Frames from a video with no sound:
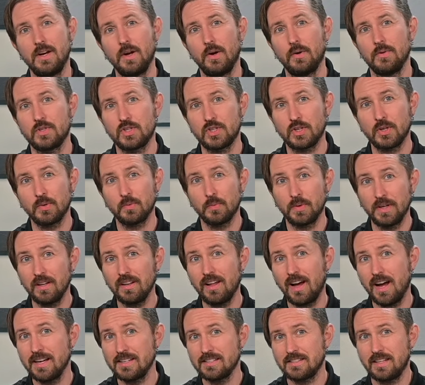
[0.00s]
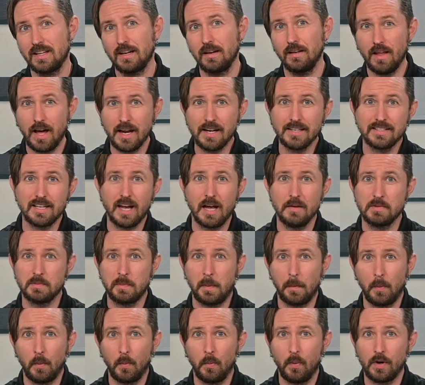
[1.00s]
Shure realized that a lot of times
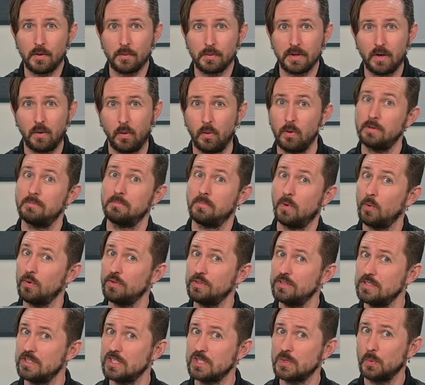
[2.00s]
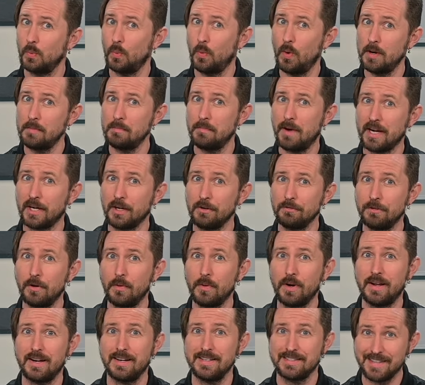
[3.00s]
people want to record more than just one microphone
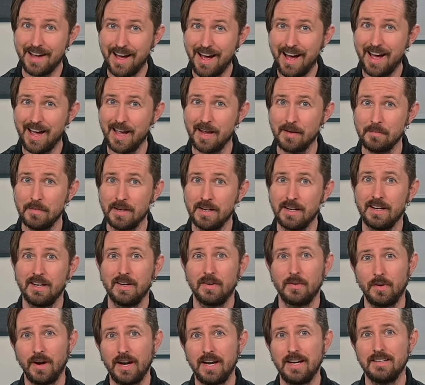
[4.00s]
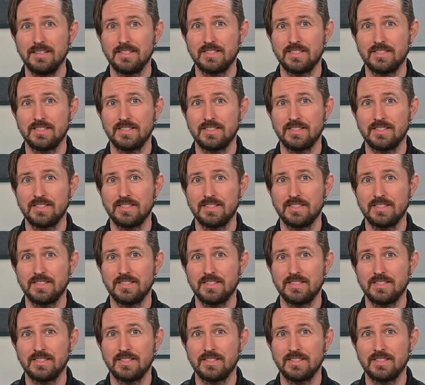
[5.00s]
at a time, right?